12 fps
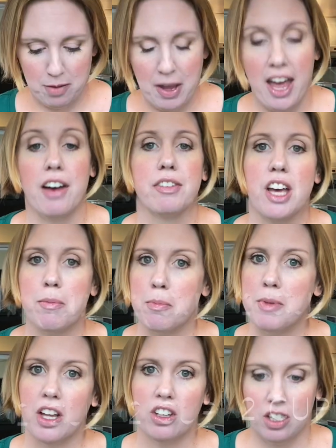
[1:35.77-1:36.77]
half a cup of
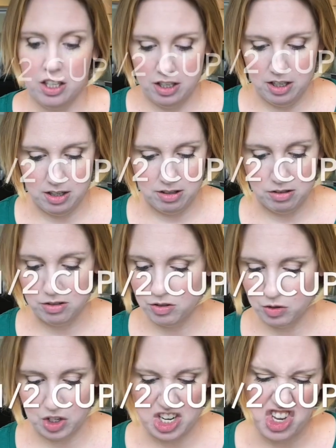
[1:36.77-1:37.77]
milk, we're
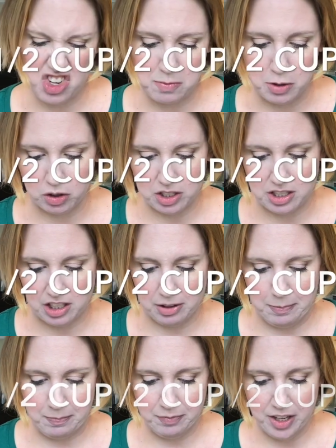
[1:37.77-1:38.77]
gonna use milk still,
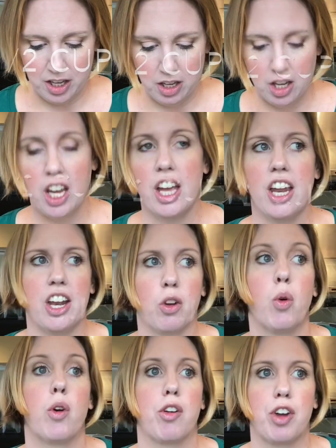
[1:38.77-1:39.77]
and a
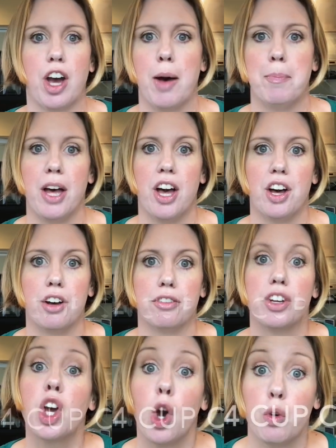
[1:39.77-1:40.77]
1/4 cup of
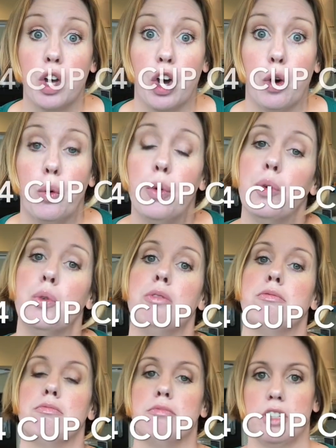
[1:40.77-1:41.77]
cocoa,
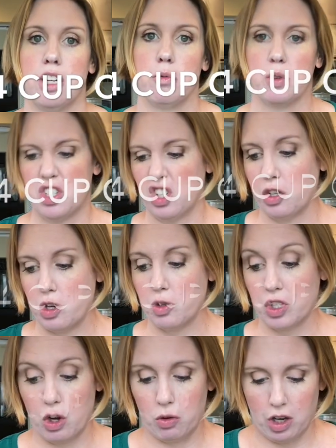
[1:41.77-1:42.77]
and we'll still use
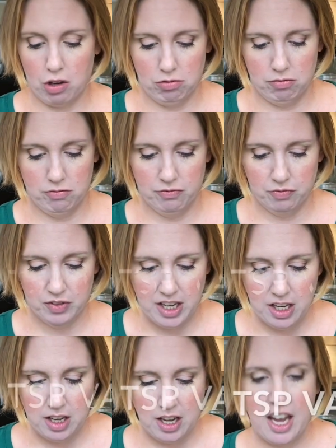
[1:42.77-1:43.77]
cocoa,
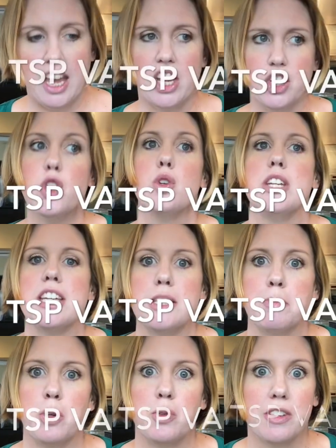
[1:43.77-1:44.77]
and 2
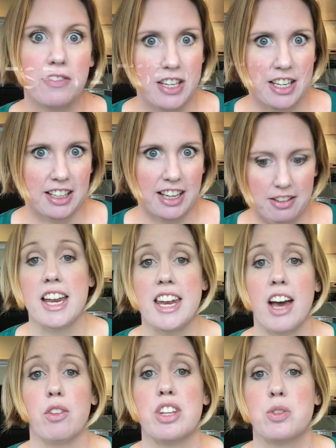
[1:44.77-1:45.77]
teaspoons of vanilla. And
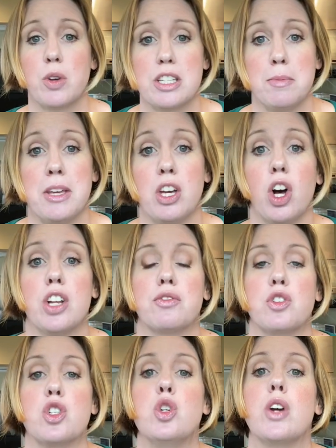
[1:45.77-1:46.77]
now this recipe calls for
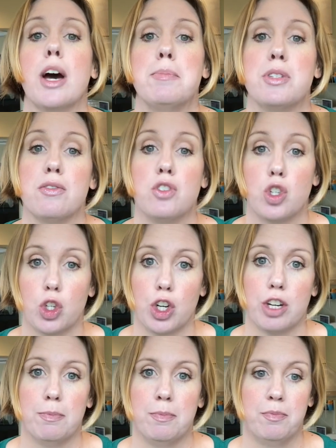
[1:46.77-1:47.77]
2 cups of sugar.
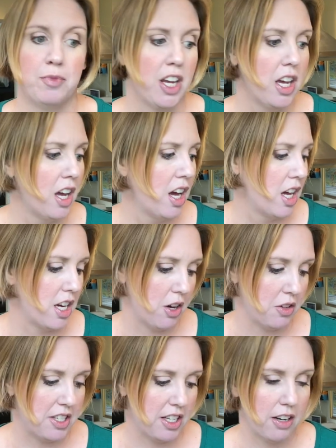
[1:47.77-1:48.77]
Now
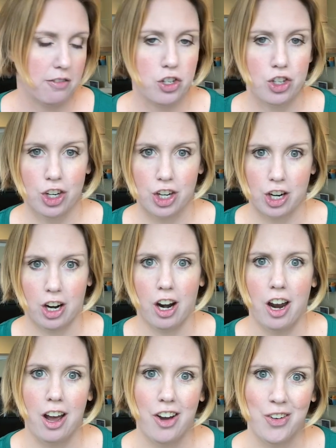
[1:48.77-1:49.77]
instead of sugar,
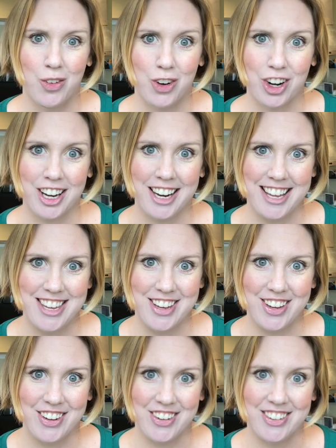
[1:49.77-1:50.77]
we're gonna
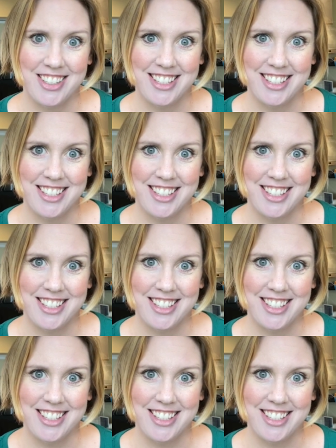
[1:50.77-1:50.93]
use